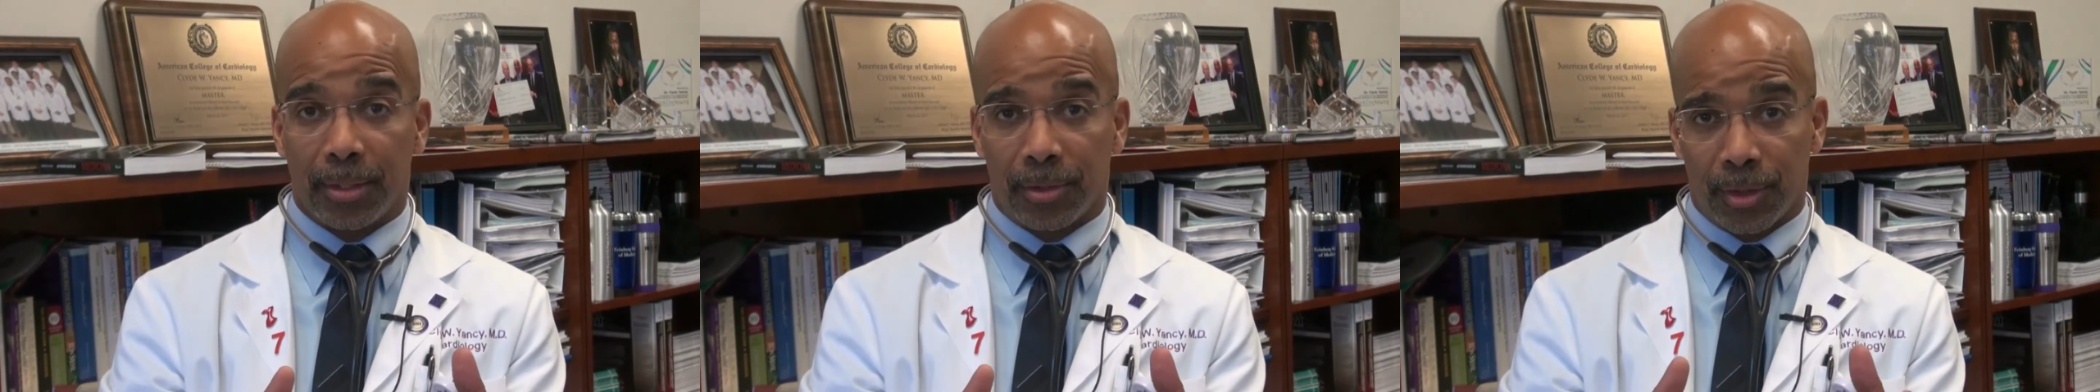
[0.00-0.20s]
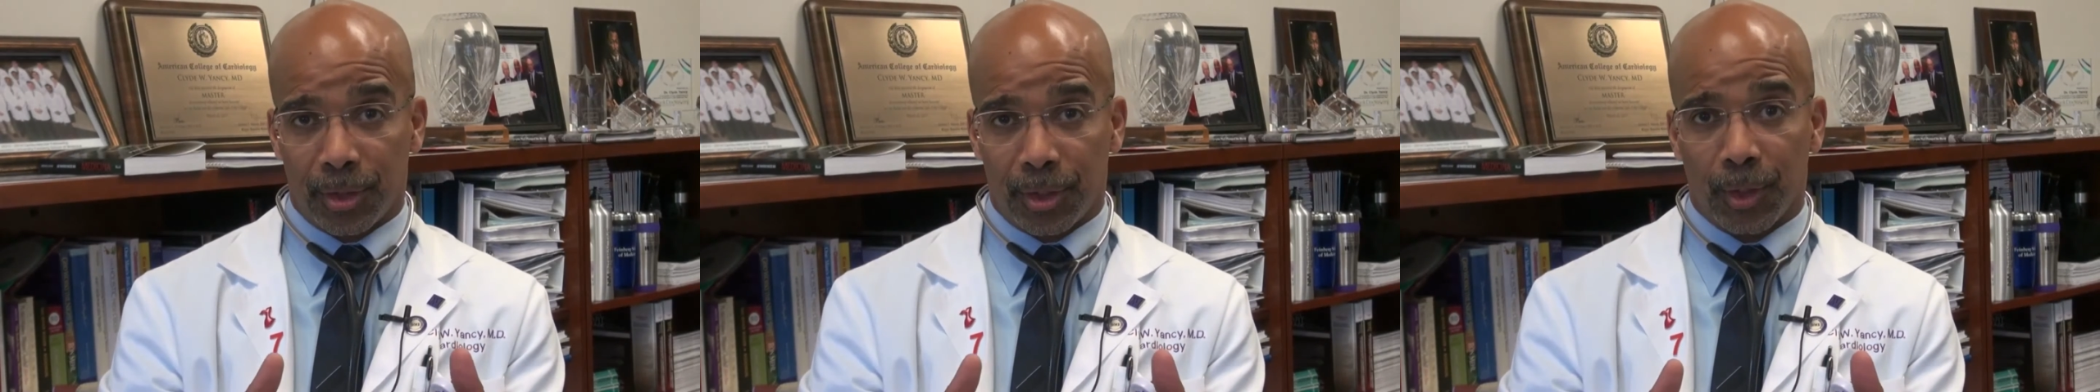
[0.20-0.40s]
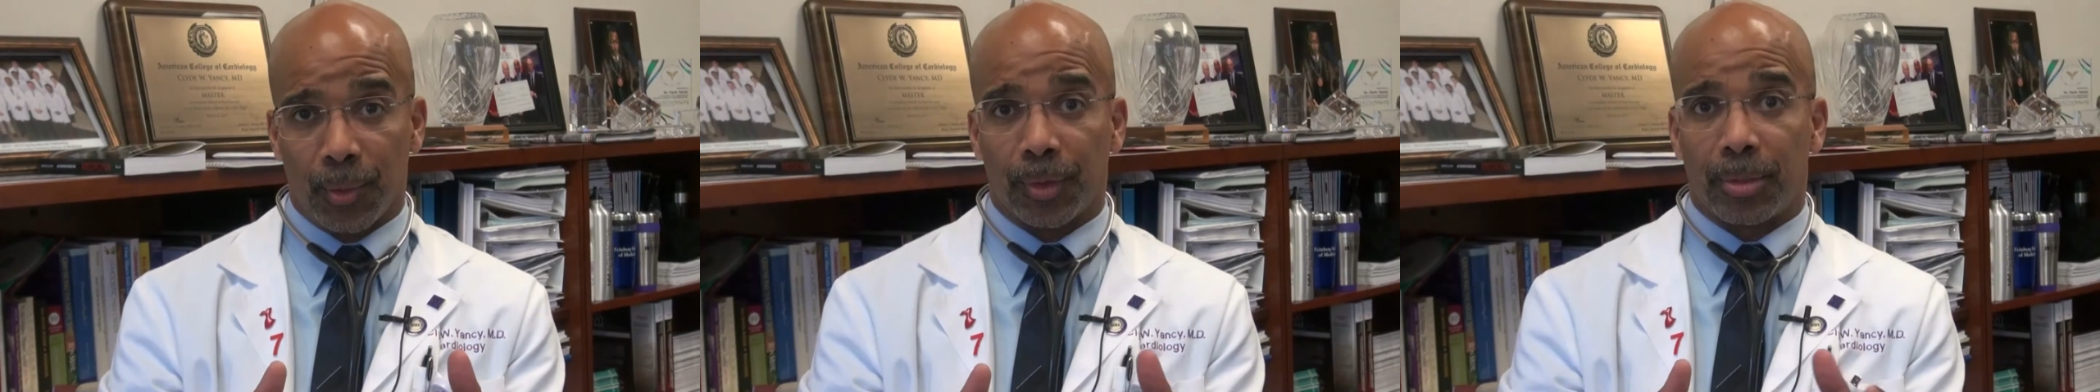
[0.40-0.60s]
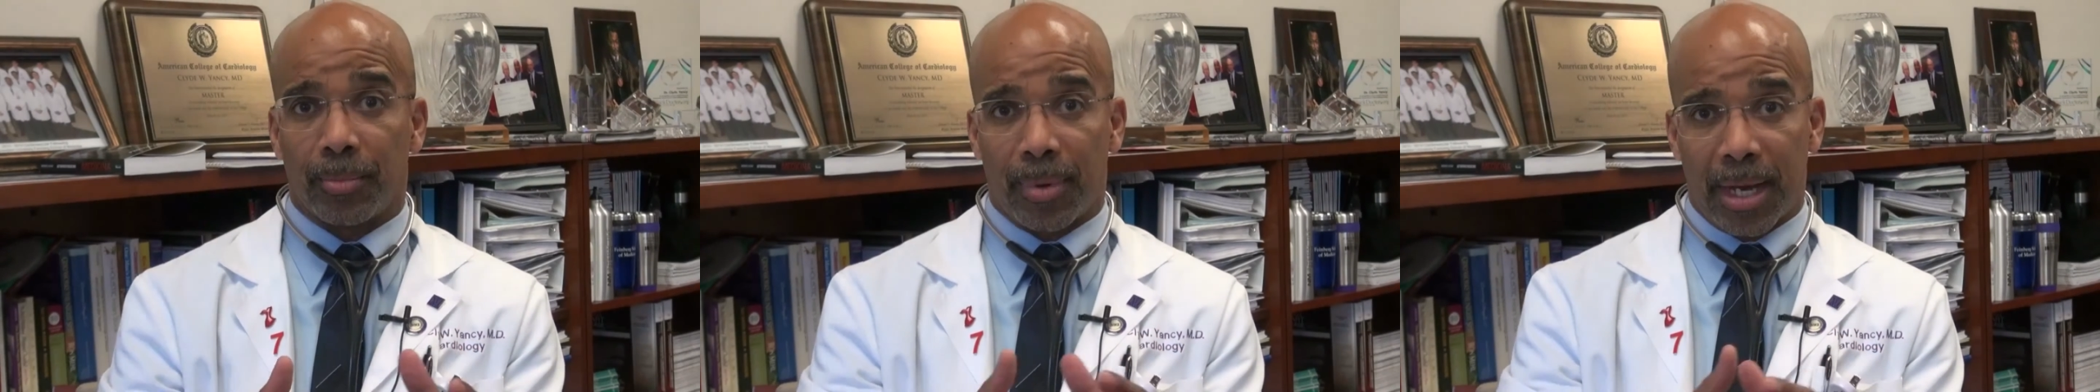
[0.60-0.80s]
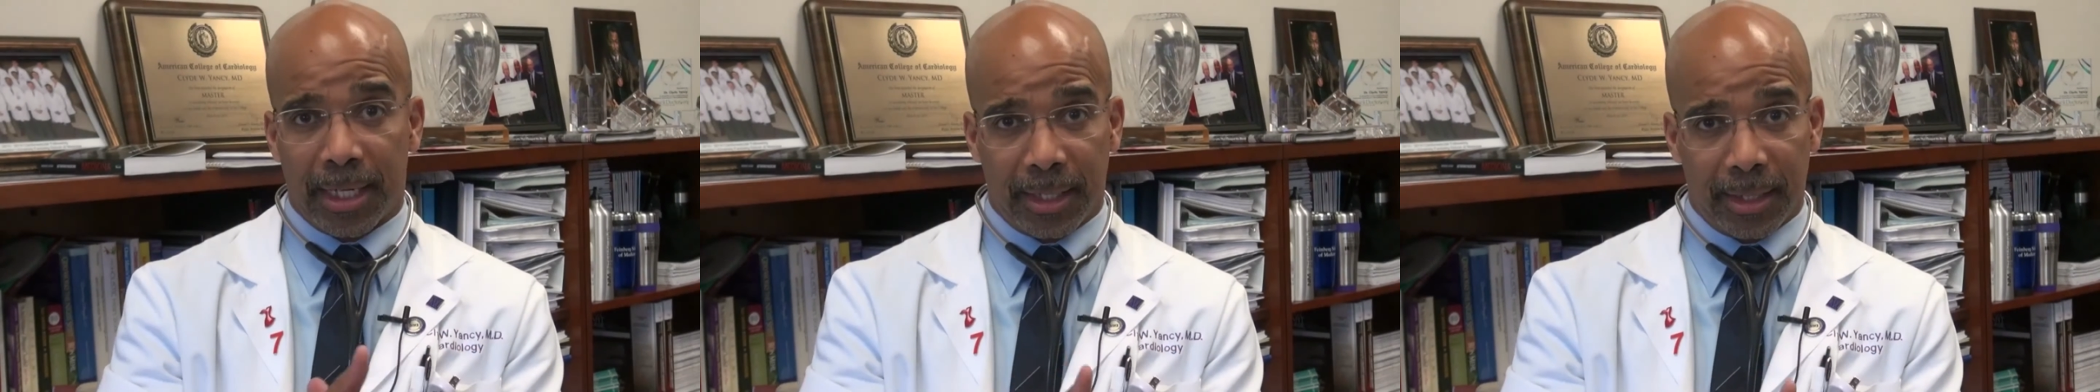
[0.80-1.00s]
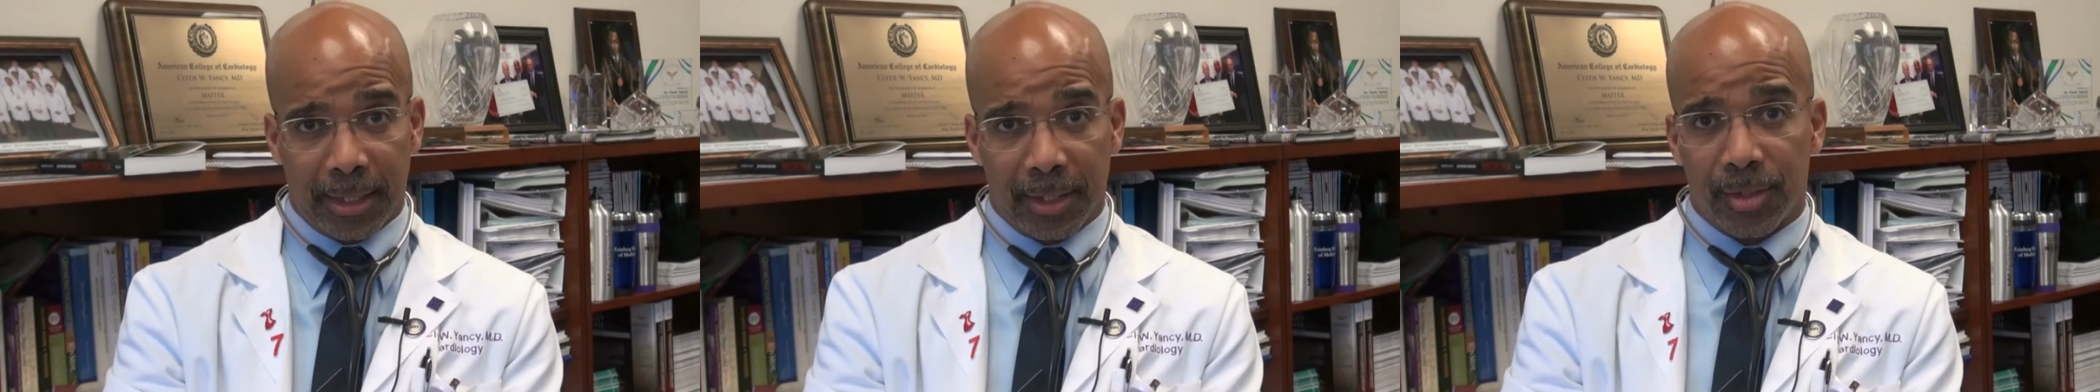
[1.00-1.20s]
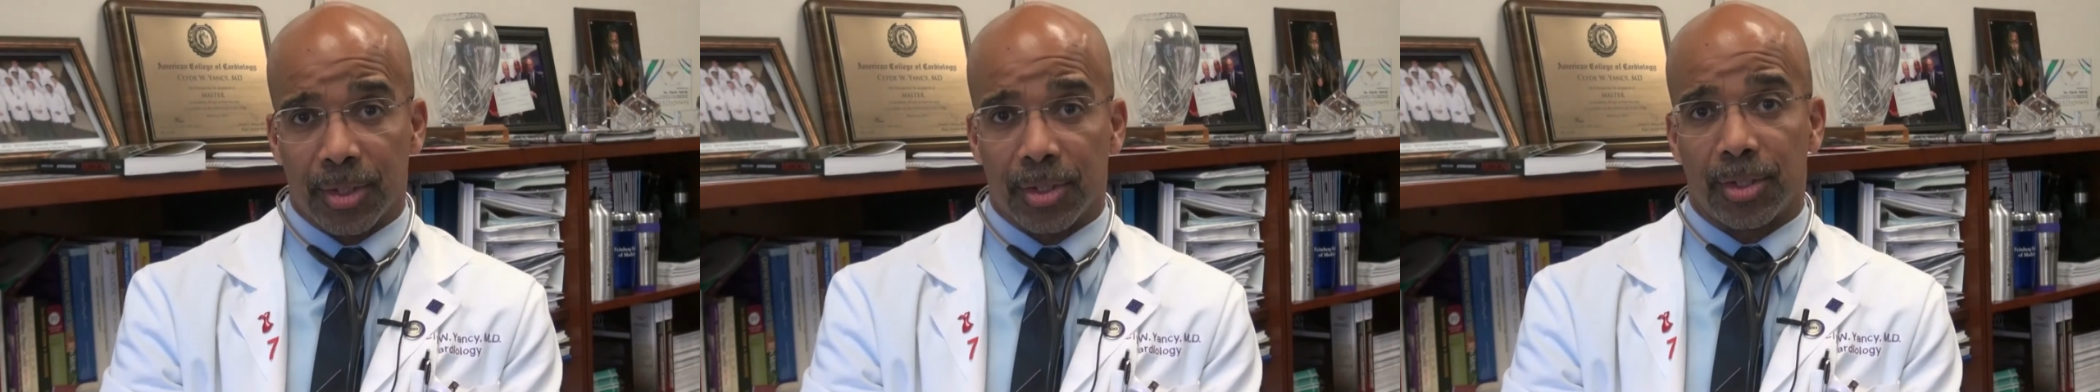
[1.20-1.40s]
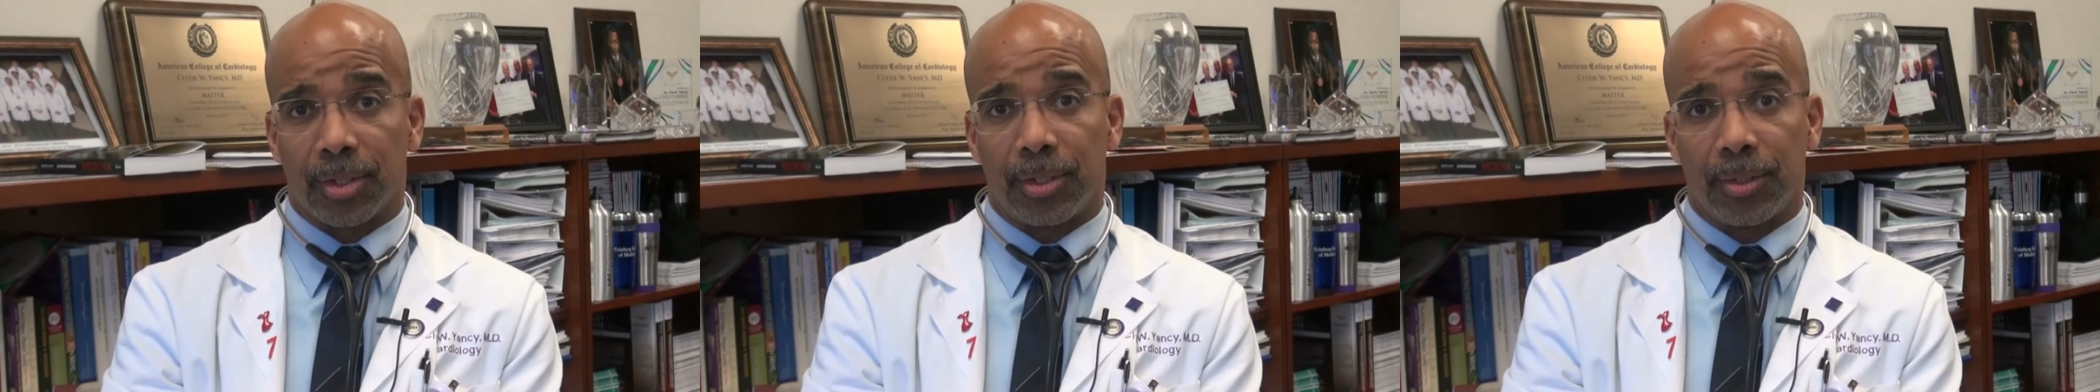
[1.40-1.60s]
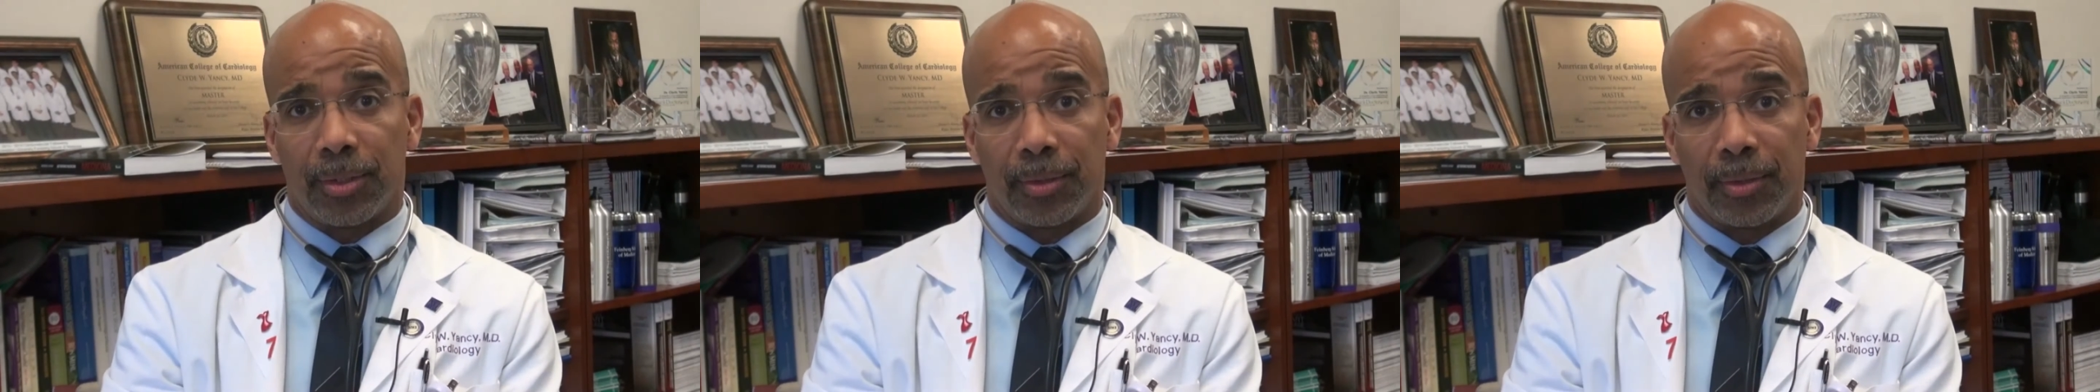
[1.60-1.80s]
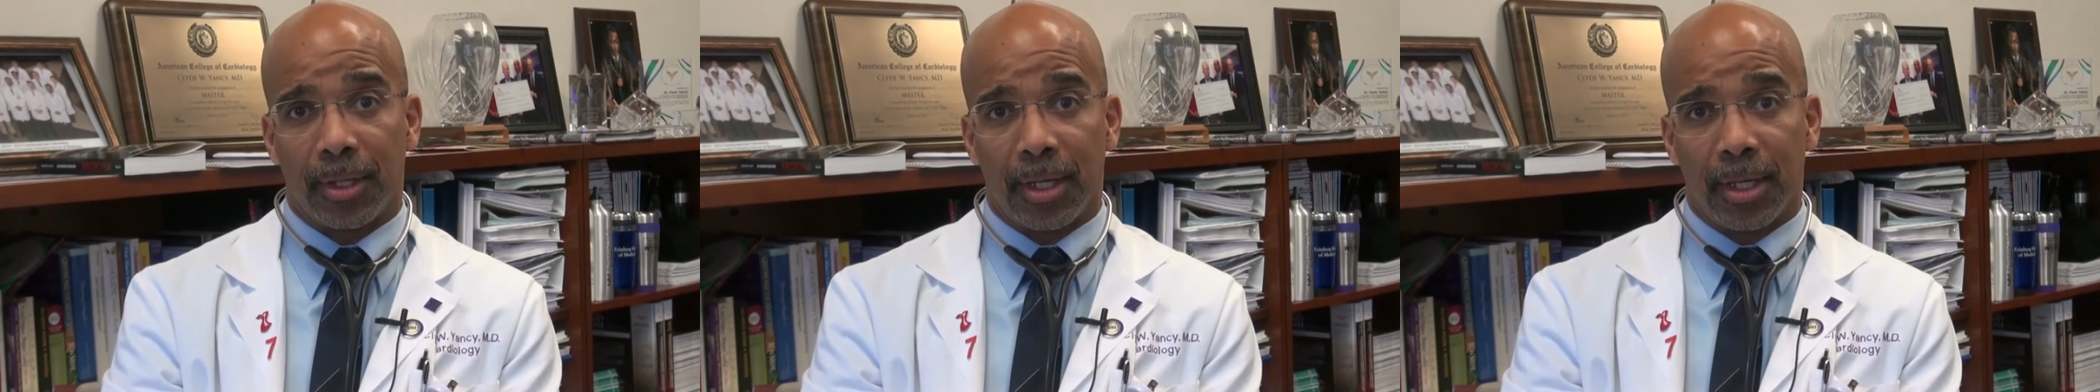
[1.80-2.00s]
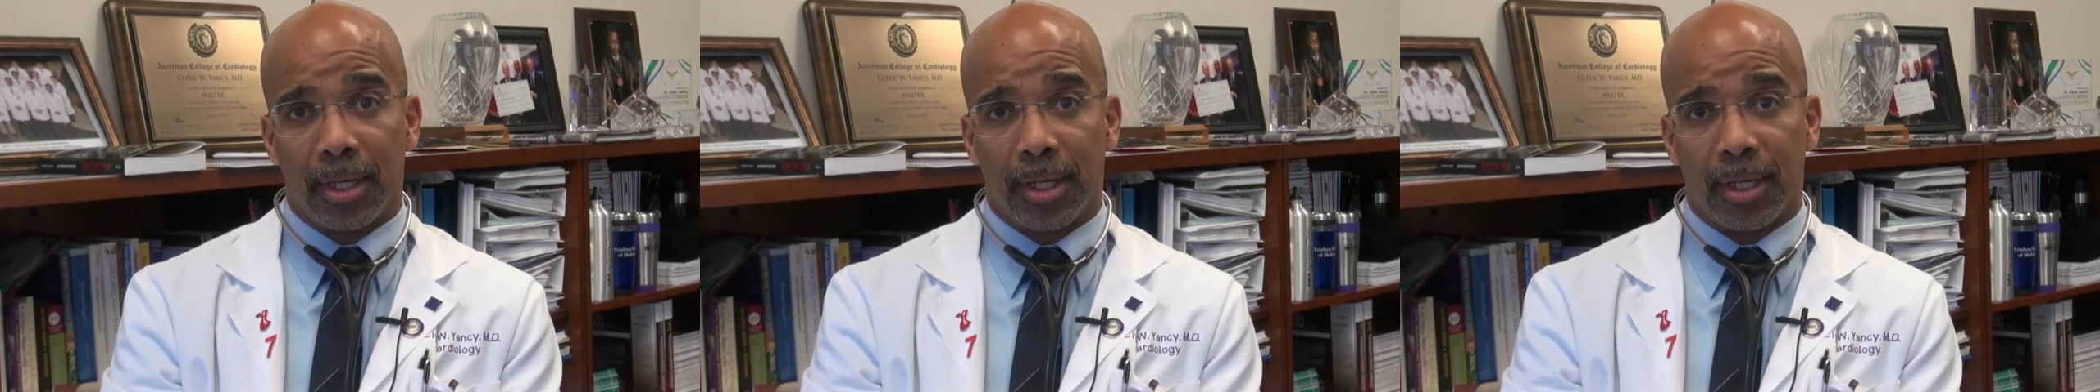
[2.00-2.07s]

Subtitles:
to do what the body needs it to do.